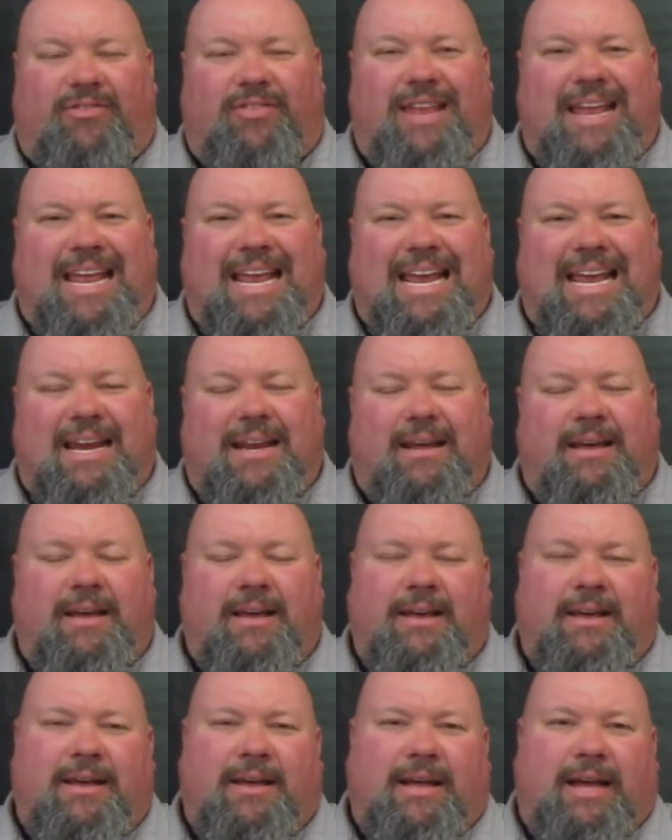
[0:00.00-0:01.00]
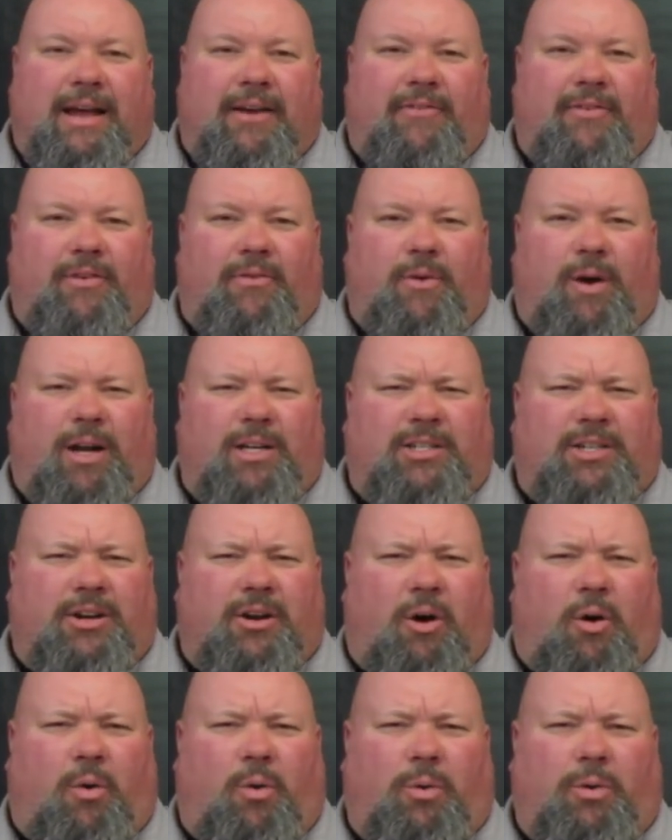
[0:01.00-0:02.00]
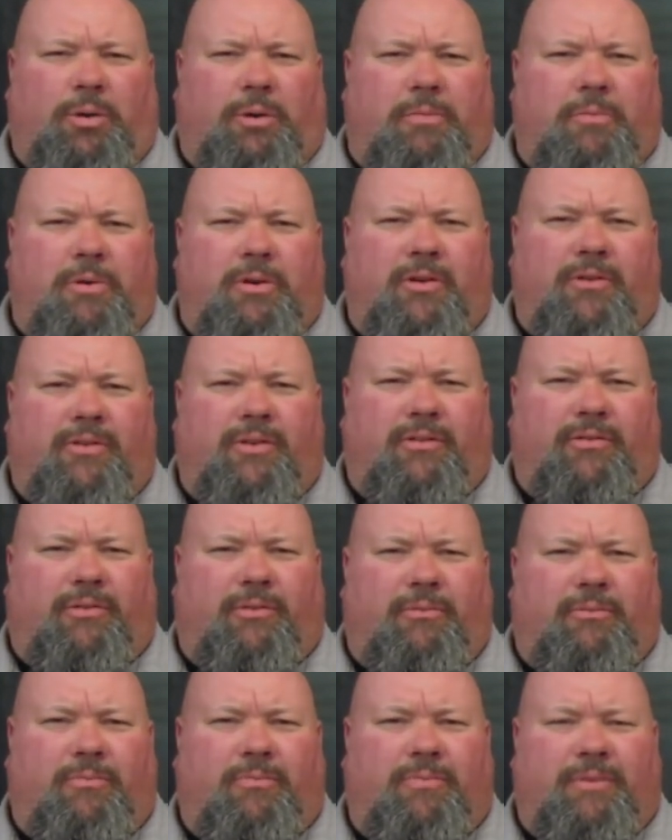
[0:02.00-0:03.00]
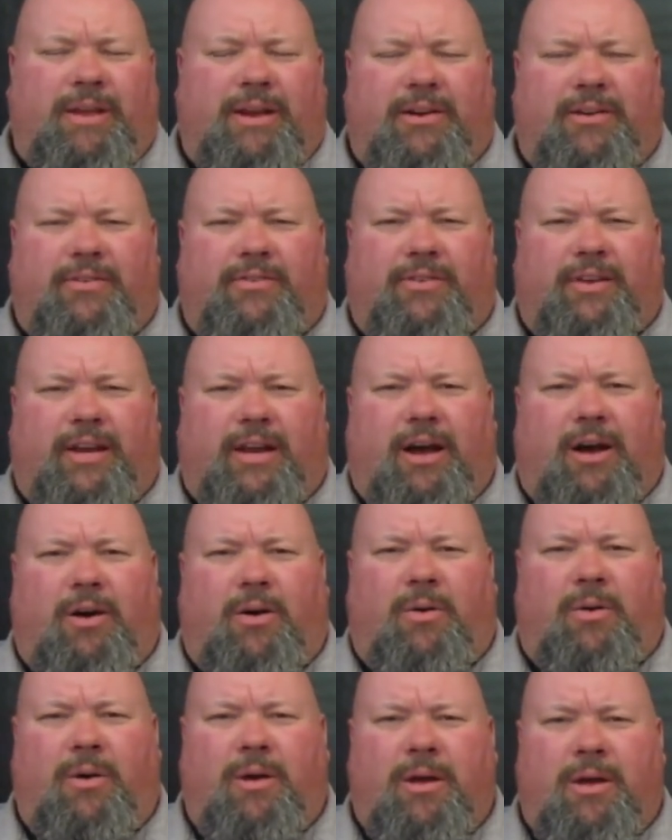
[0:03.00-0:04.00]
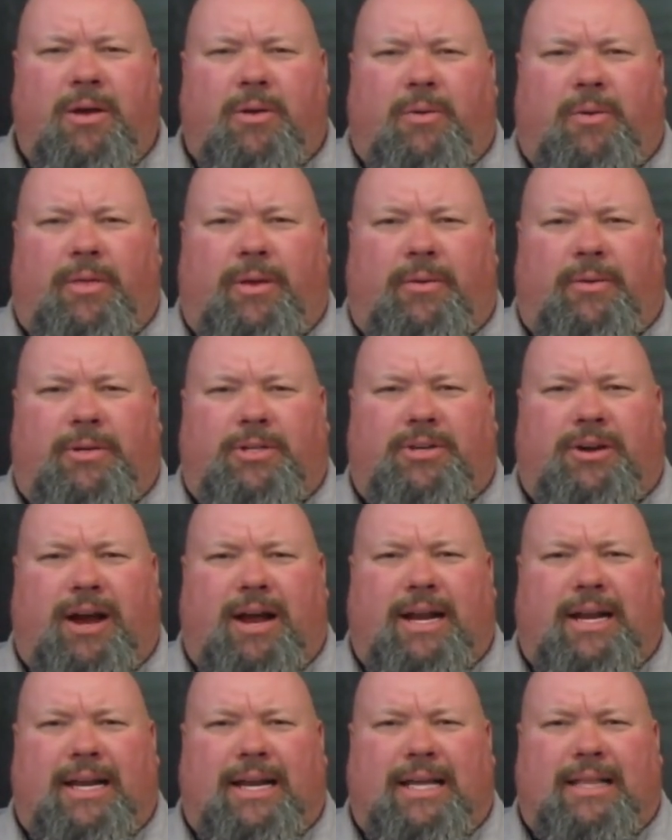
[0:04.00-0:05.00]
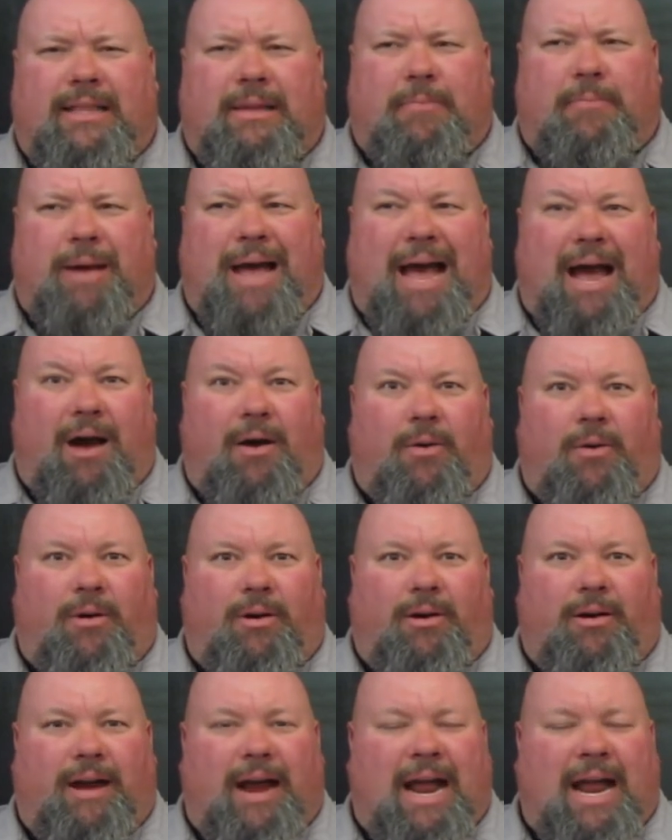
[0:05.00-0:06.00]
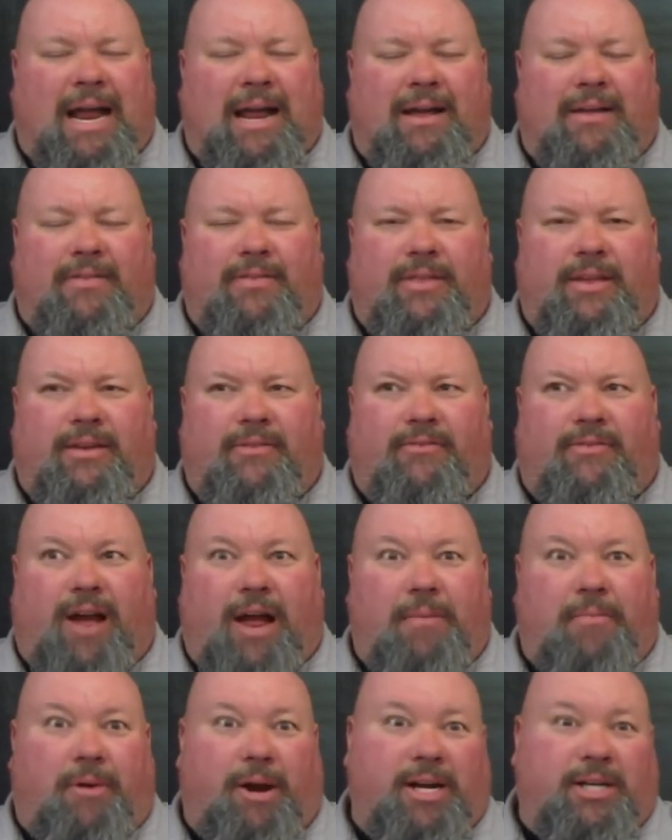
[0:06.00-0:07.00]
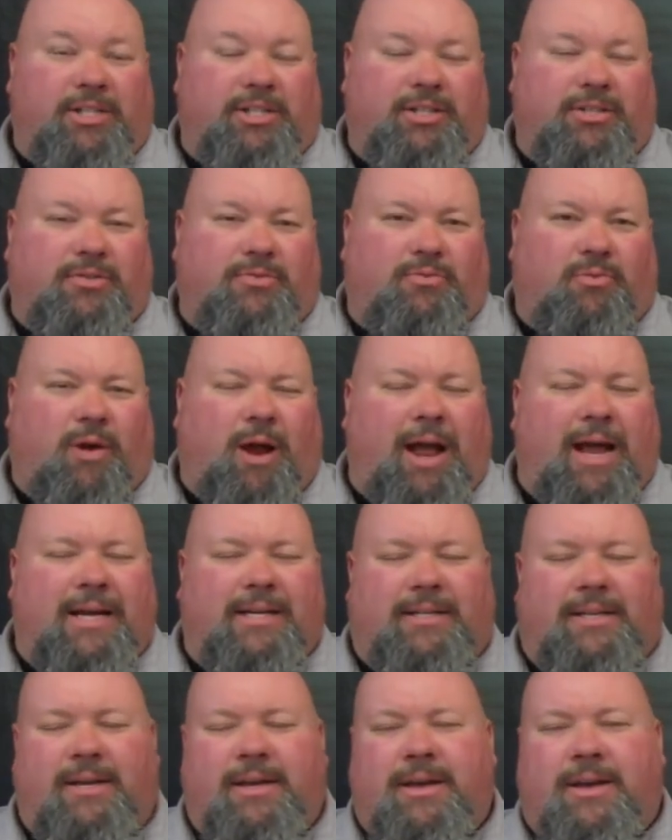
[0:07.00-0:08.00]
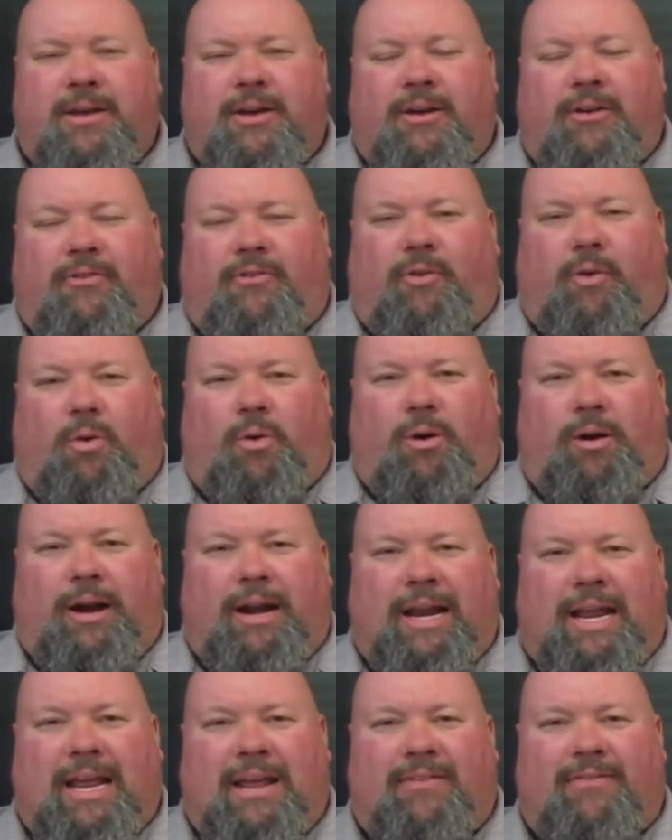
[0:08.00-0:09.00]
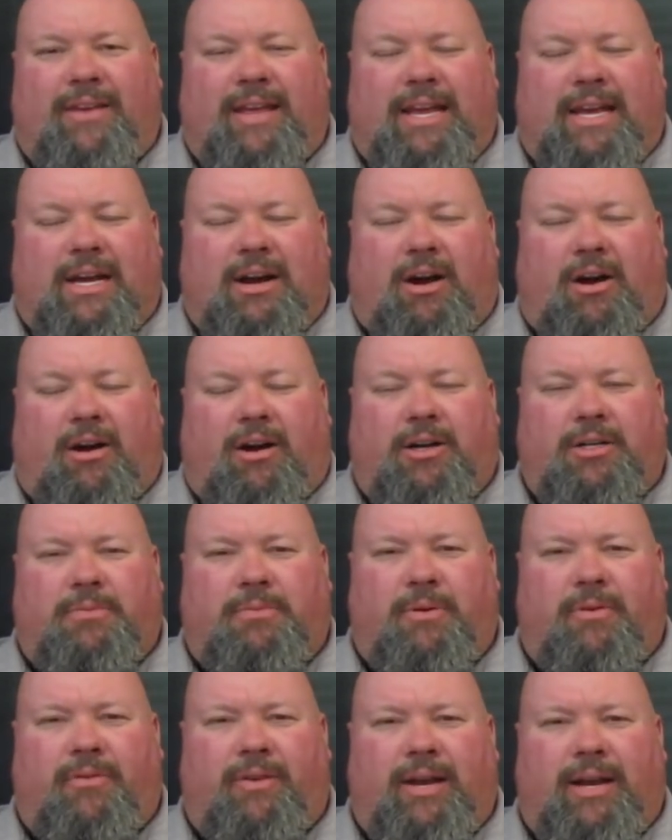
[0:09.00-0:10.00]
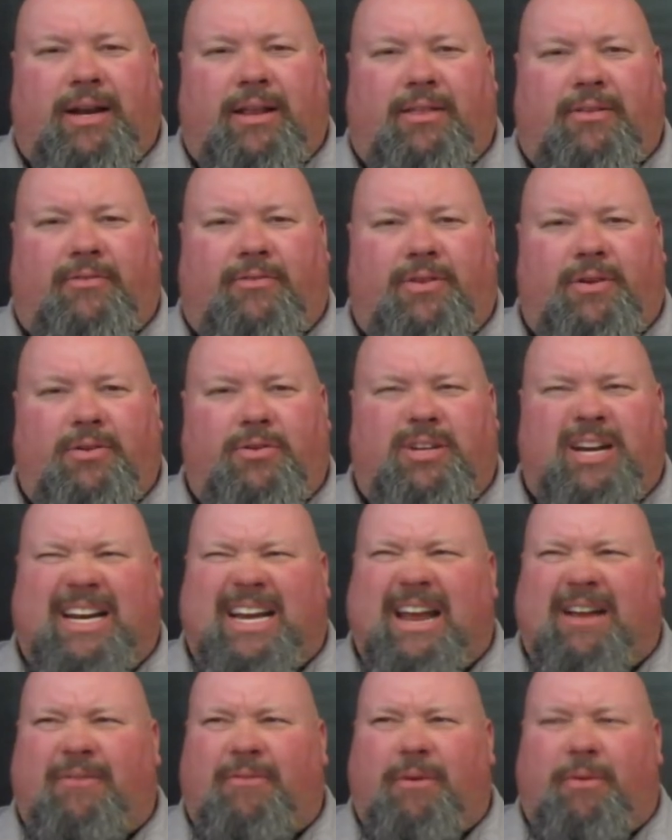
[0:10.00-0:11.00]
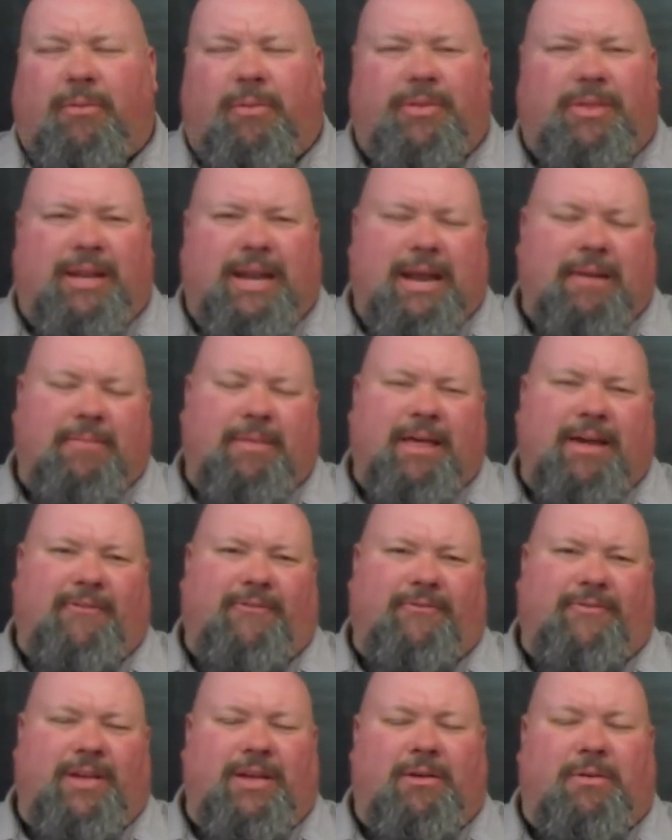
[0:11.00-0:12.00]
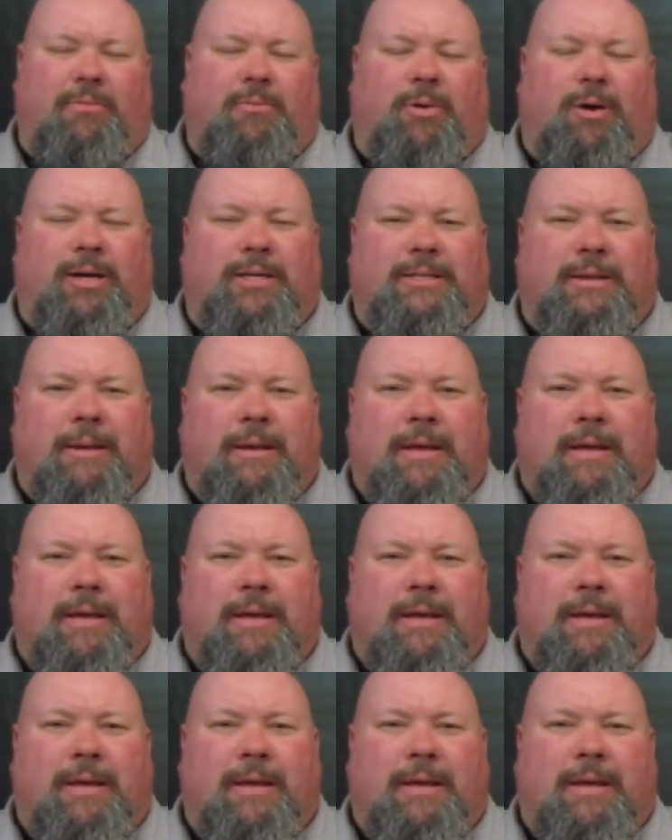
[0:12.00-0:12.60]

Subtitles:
need. If you watch an older movie from years ago where they were trying to get the power and the vibrations right for EV cars moving into the future, I can't remember what the name of that film was,